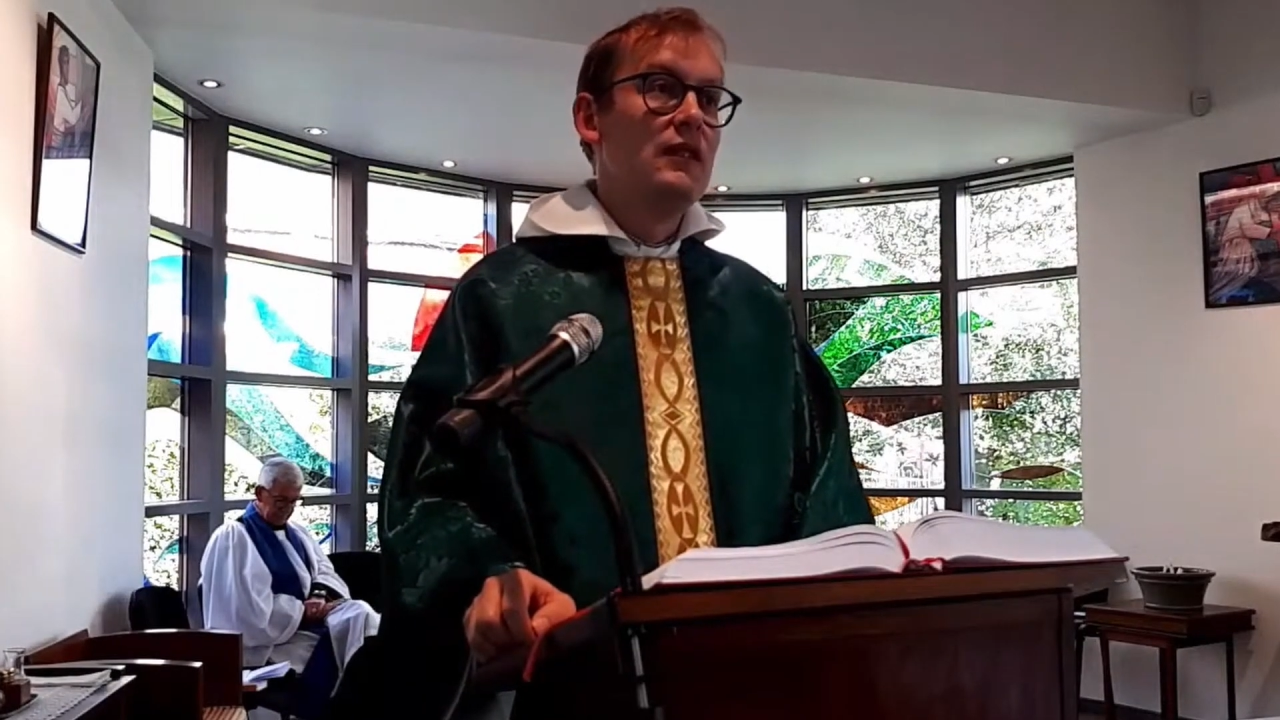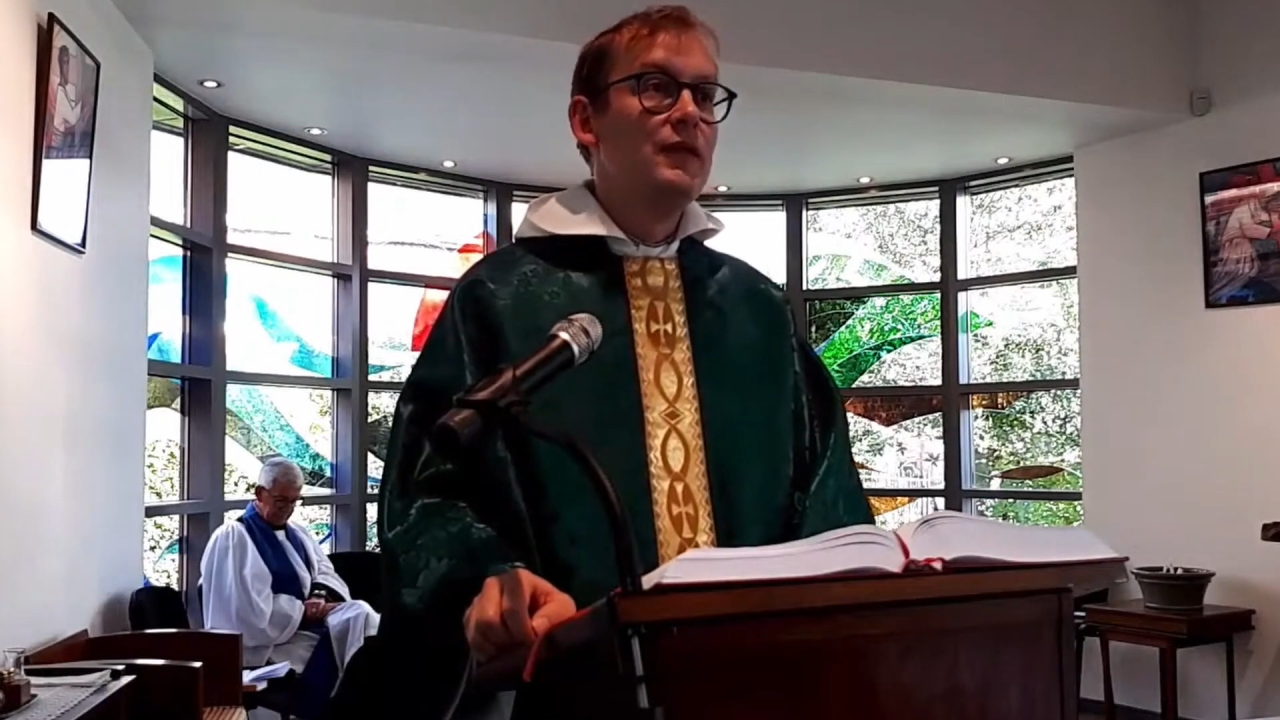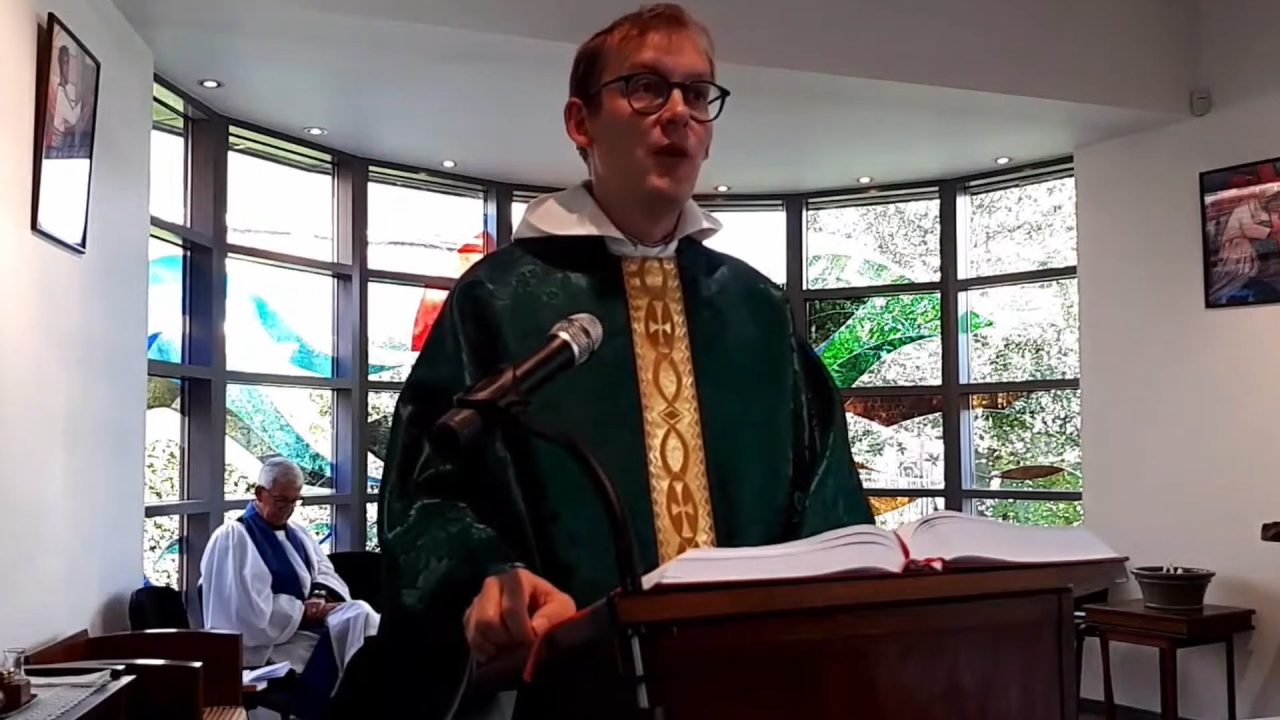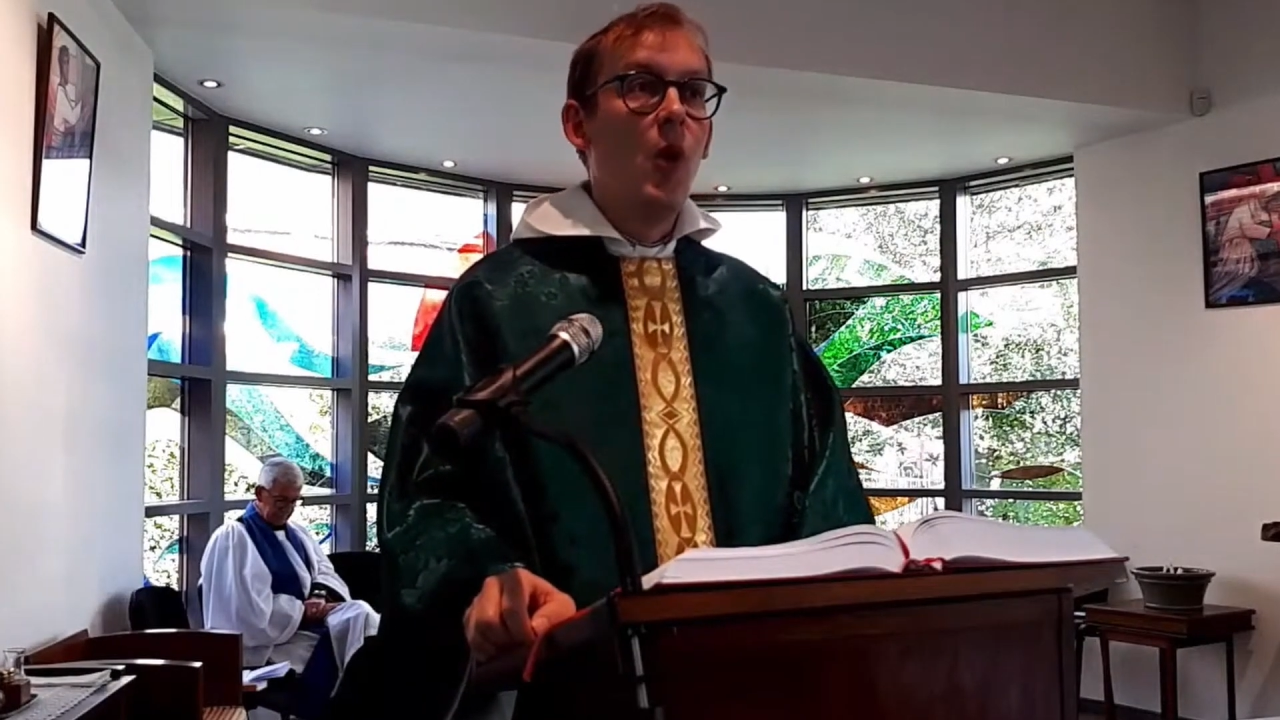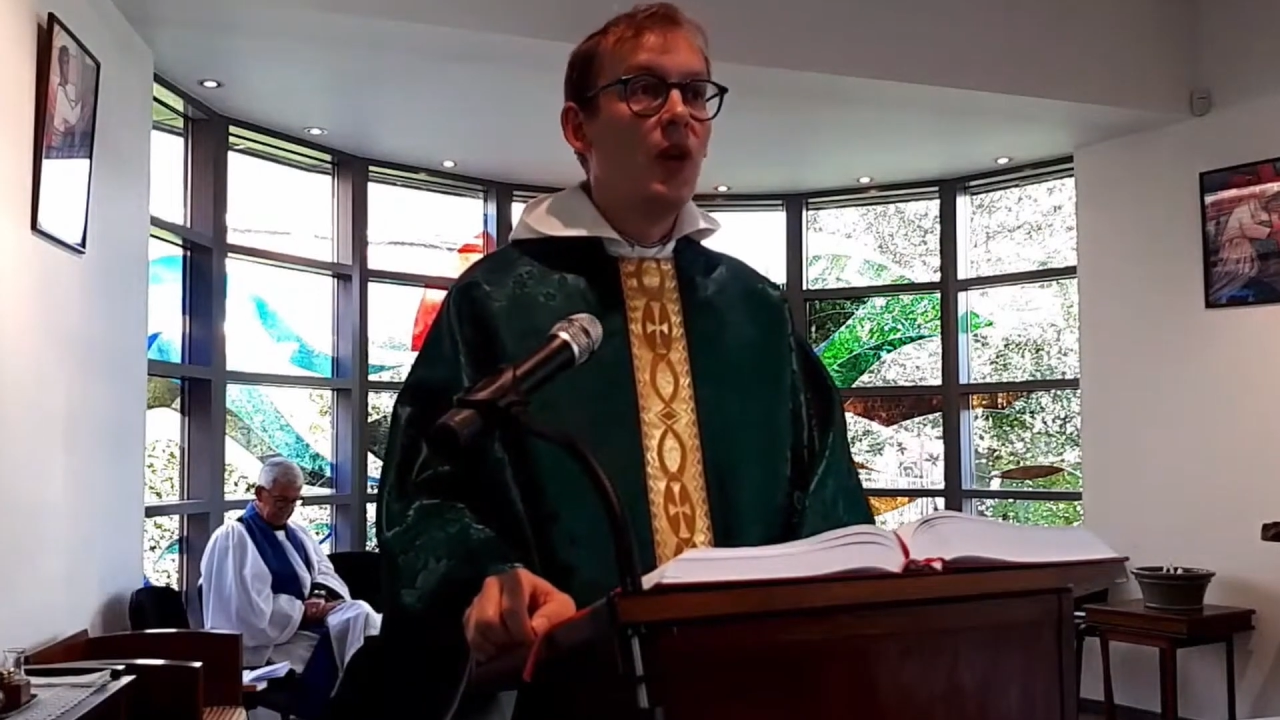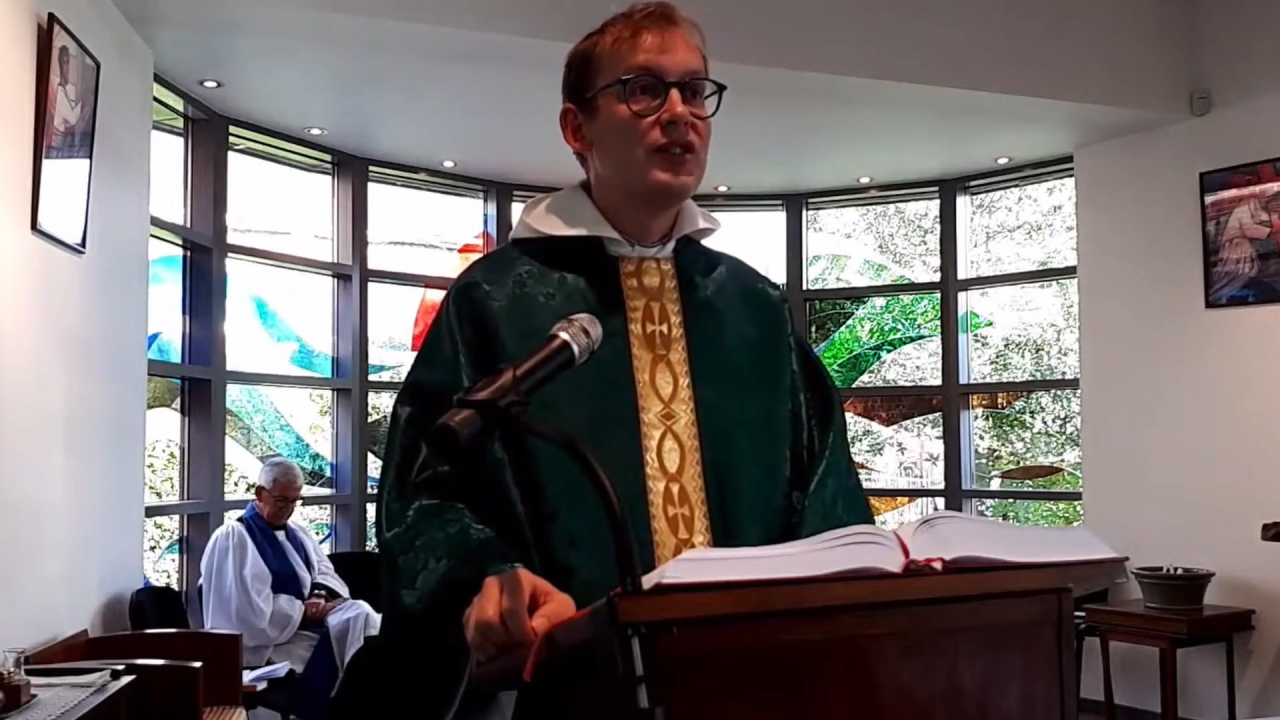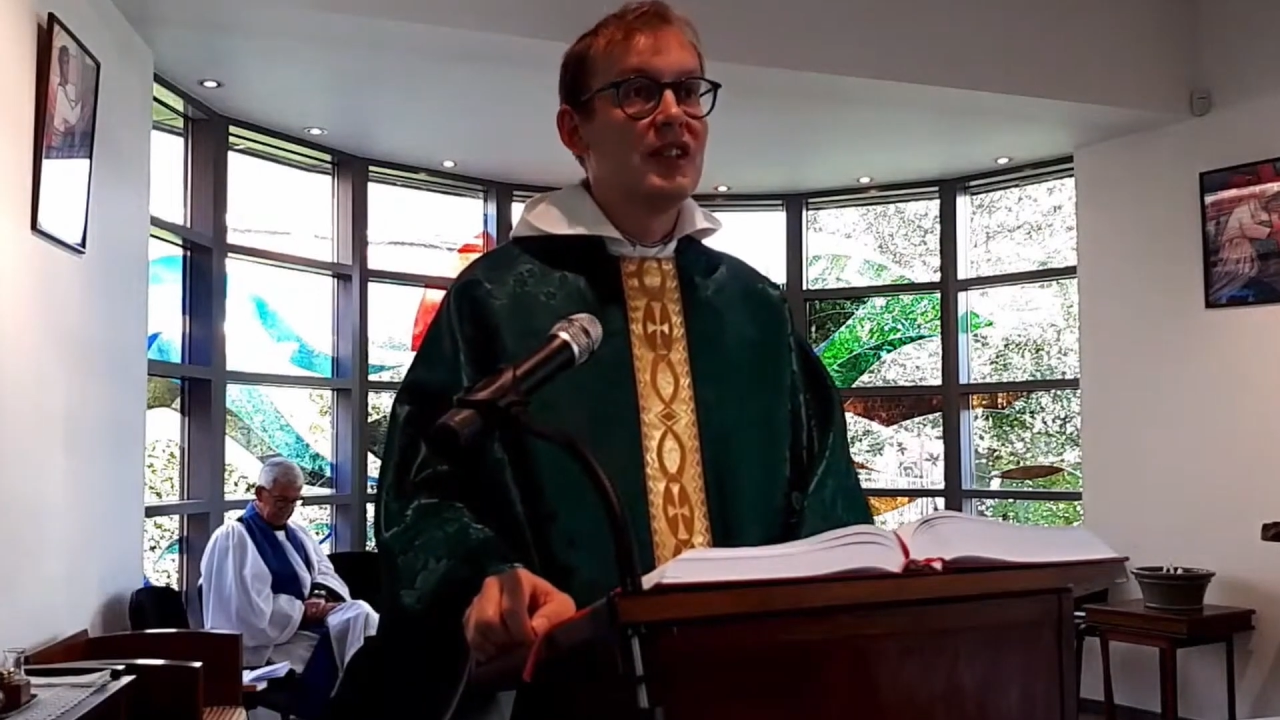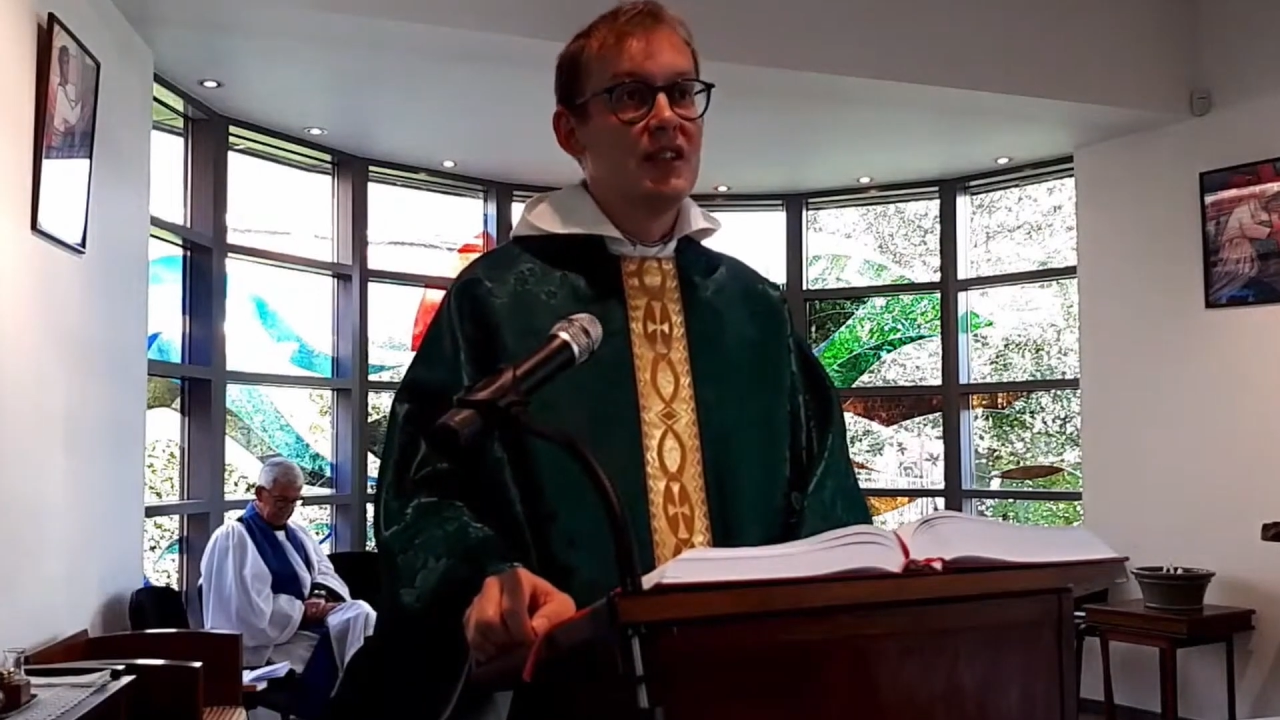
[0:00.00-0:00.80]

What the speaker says: divorce